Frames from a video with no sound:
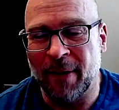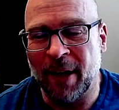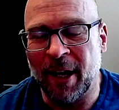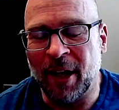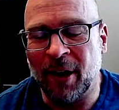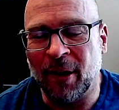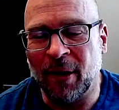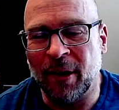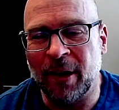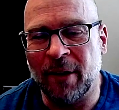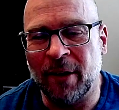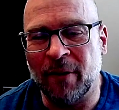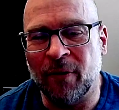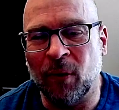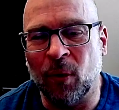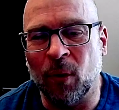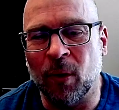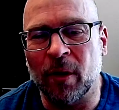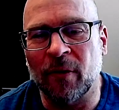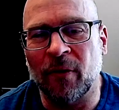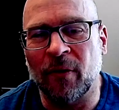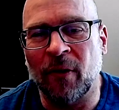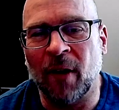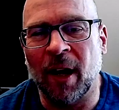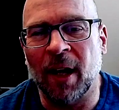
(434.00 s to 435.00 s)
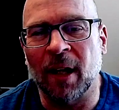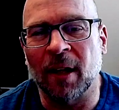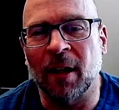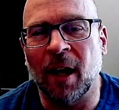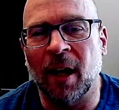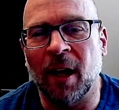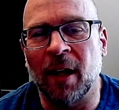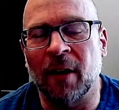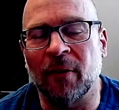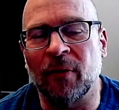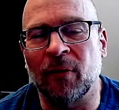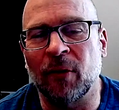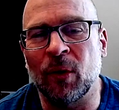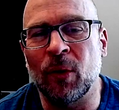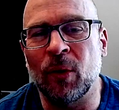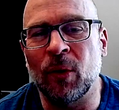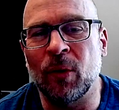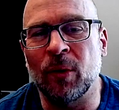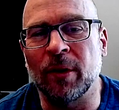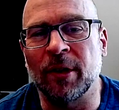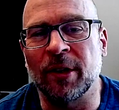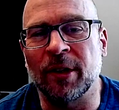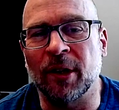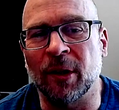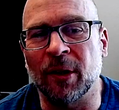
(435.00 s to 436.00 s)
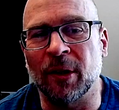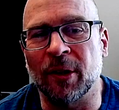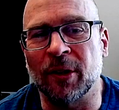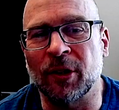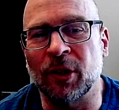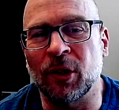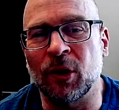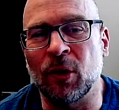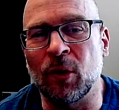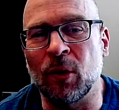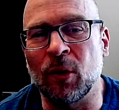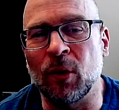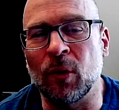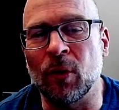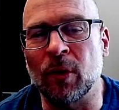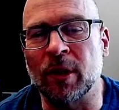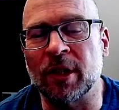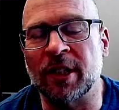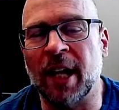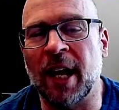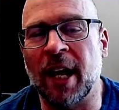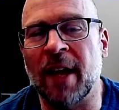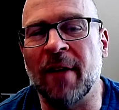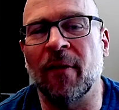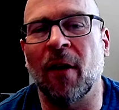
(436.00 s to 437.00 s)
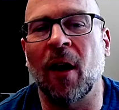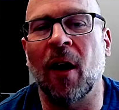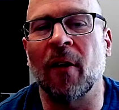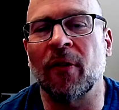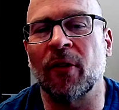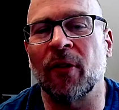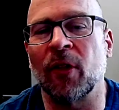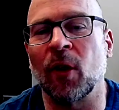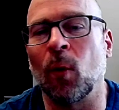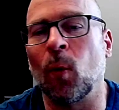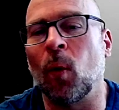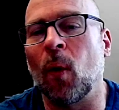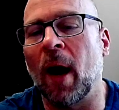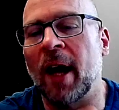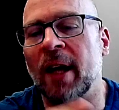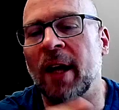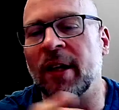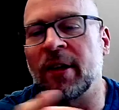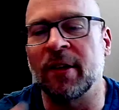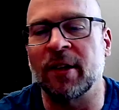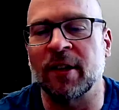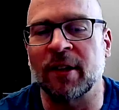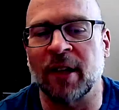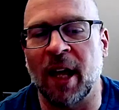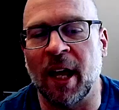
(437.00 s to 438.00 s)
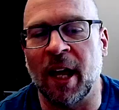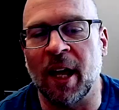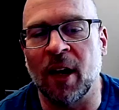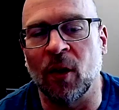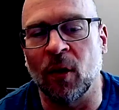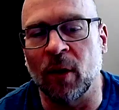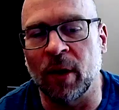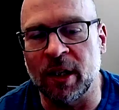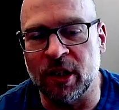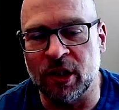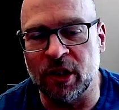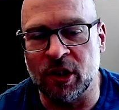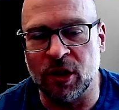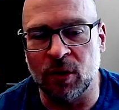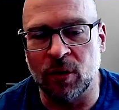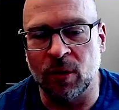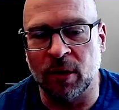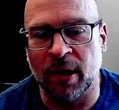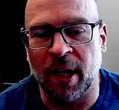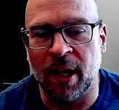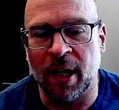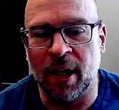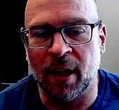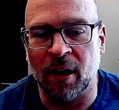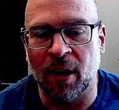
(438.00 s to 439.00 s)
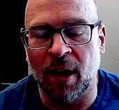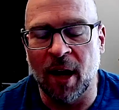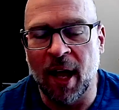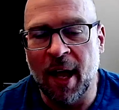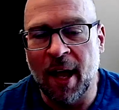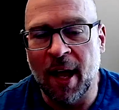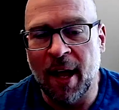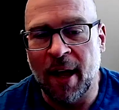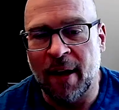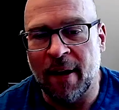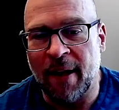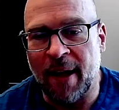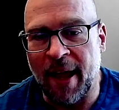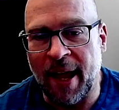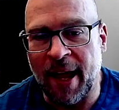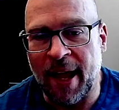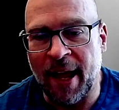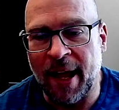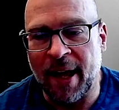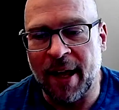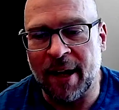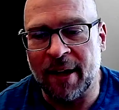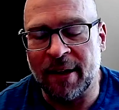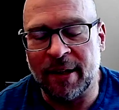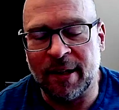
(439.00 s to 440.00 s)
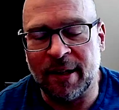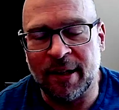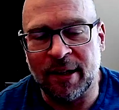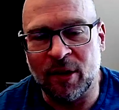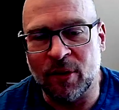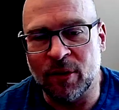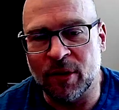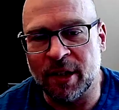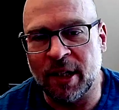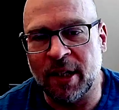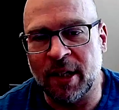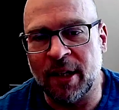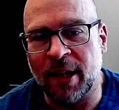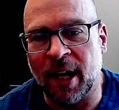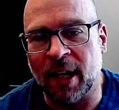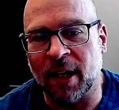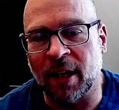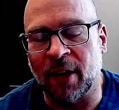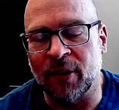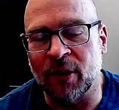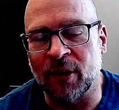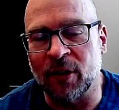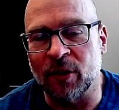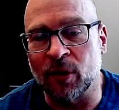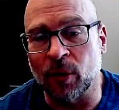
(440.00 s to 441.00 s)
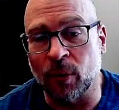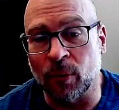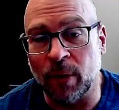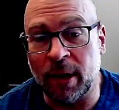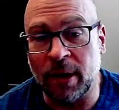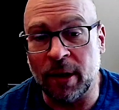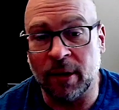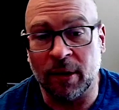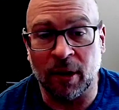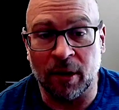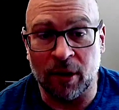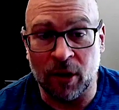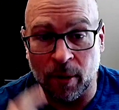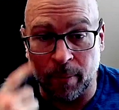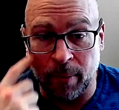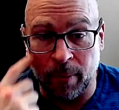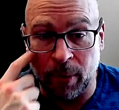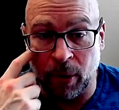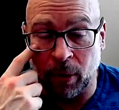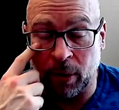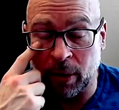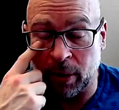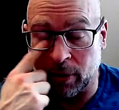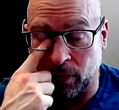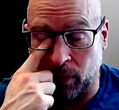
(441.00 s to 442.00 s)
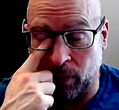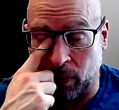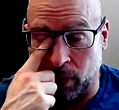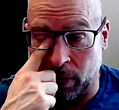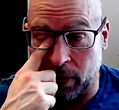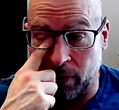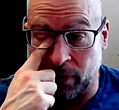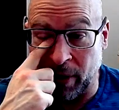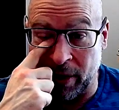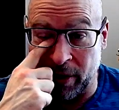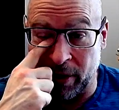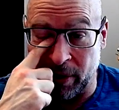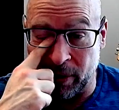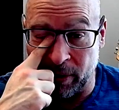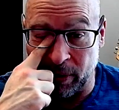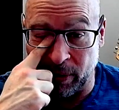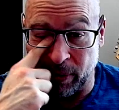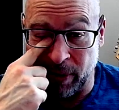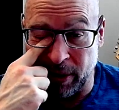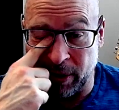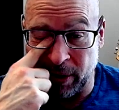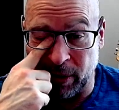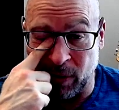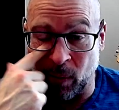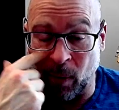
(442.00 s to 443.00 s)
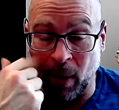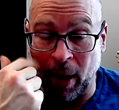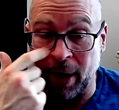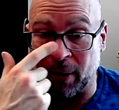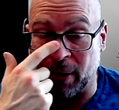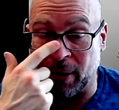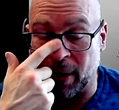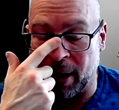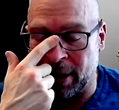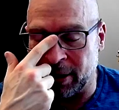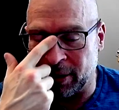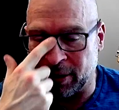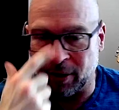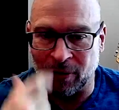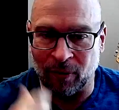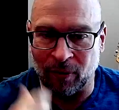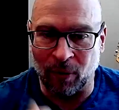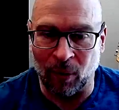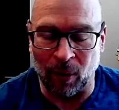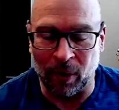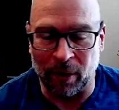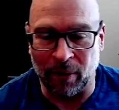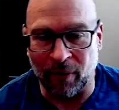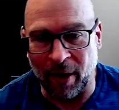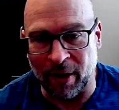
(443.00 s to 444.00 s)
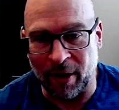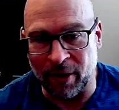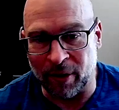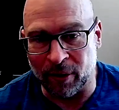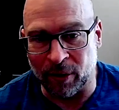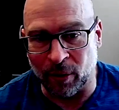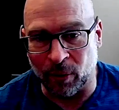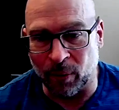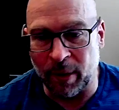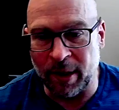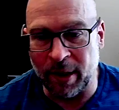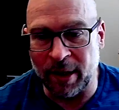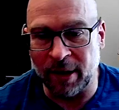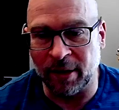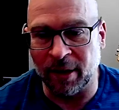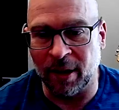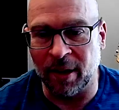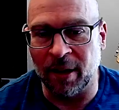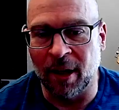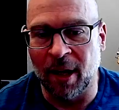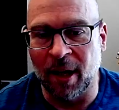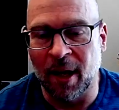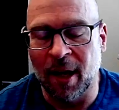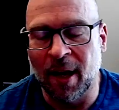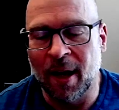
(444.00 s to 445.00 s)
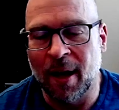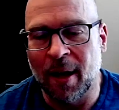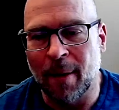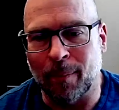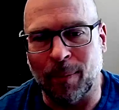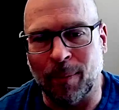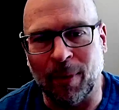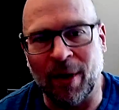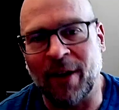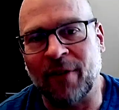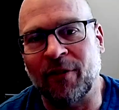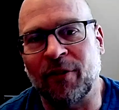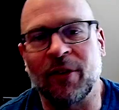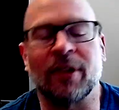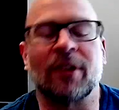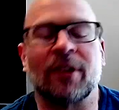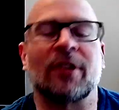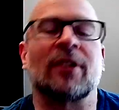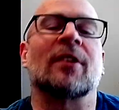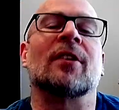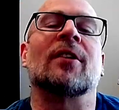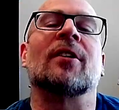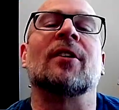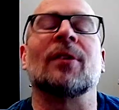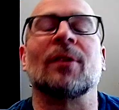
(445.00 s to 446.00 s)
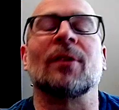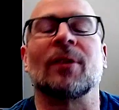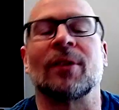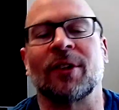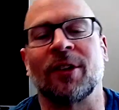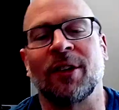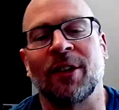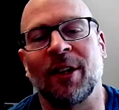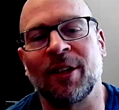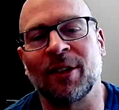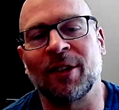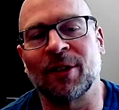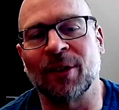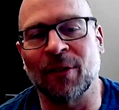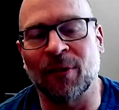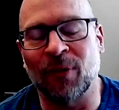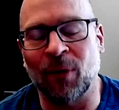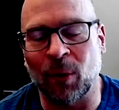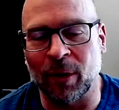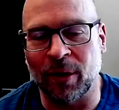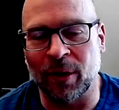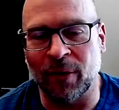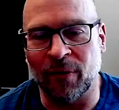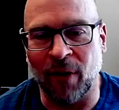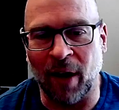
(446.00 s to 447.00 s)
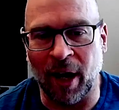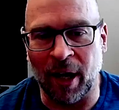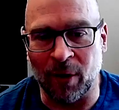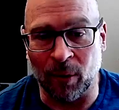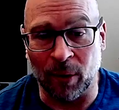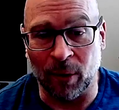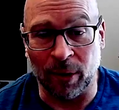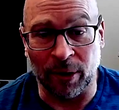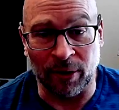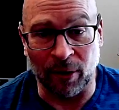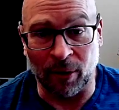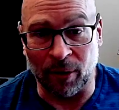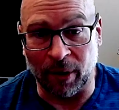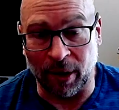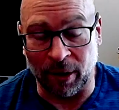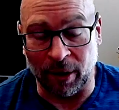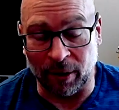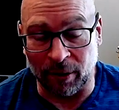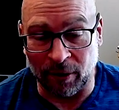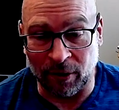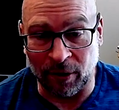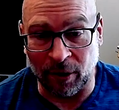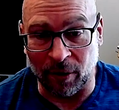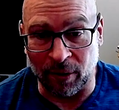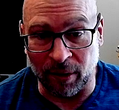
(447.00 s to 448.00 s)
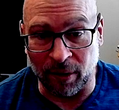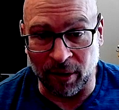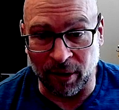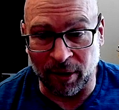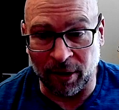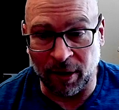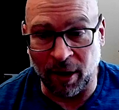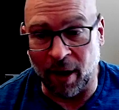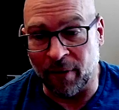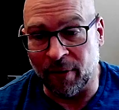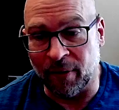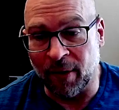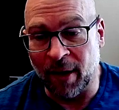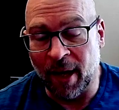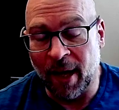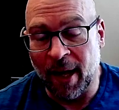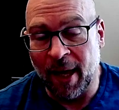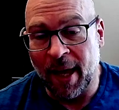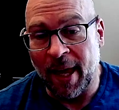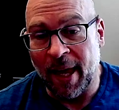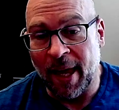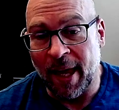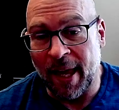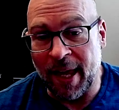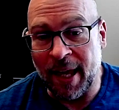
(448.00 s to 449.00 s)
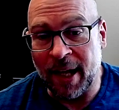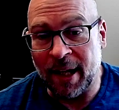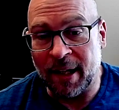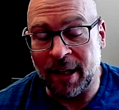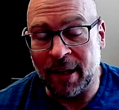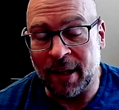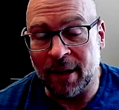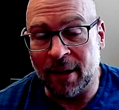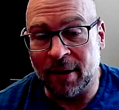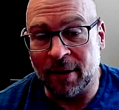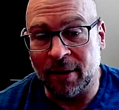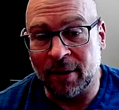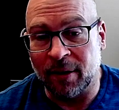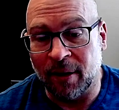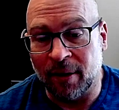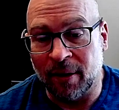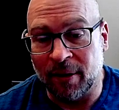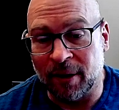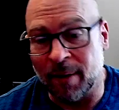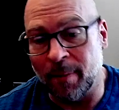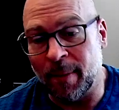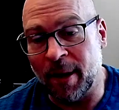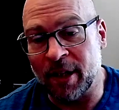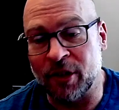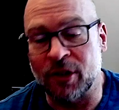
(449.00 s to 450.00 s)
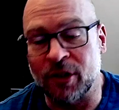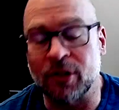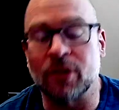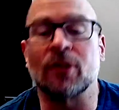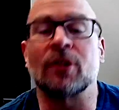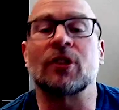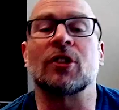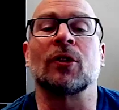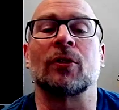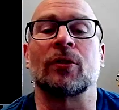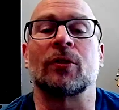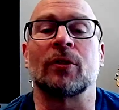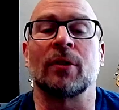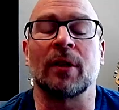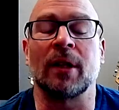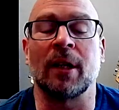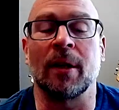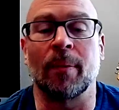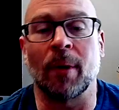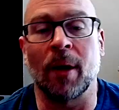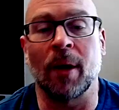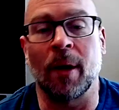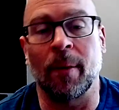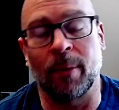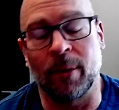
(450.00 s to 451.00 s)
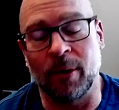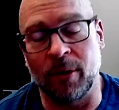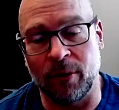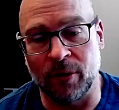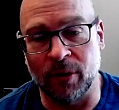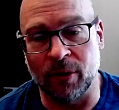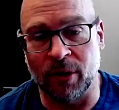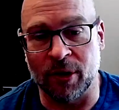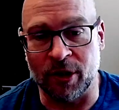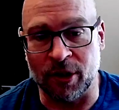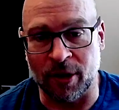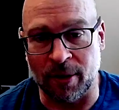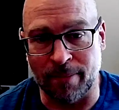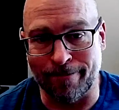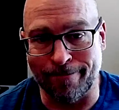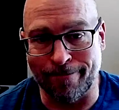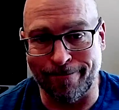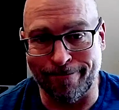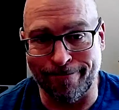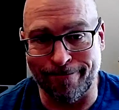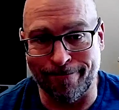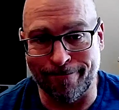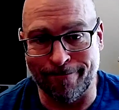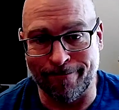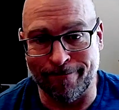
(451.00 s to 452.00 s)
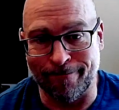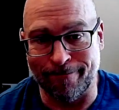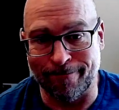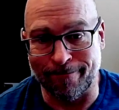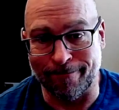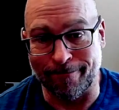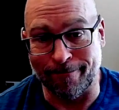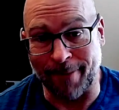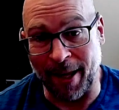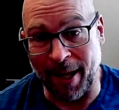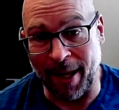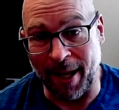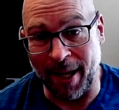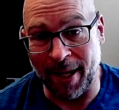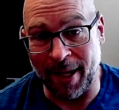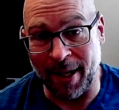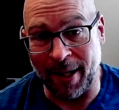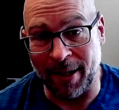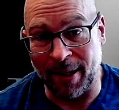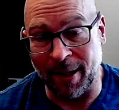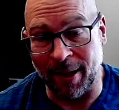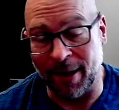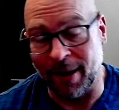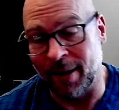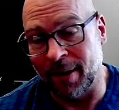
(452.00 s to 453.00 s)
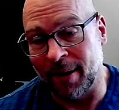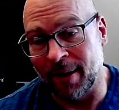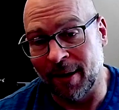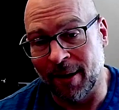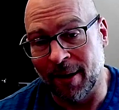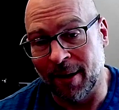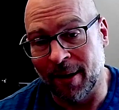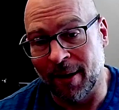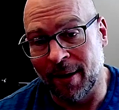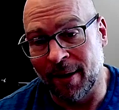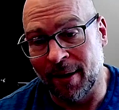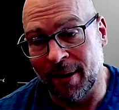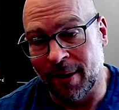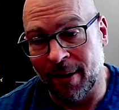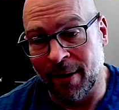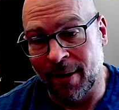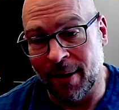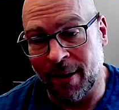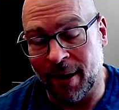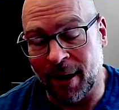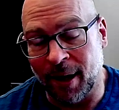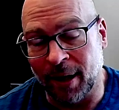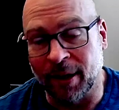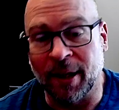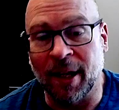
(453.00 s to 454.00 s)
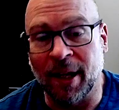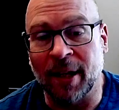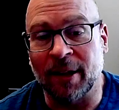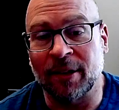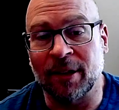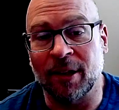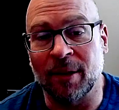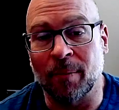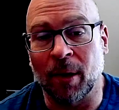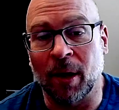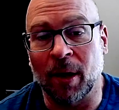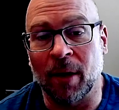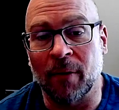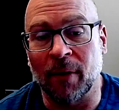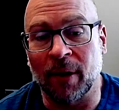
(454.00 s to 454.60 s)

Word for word: already fortify a lot of foods to, to stave off the wide scale issues there. And you see that a lot. There's a reason your milk is fortified. There's a reason white rice is fortified. There's a reason breakfast cereals and things are fortified with certain, certain stuff. It is to make sure children get proper nutrition in a less than perfect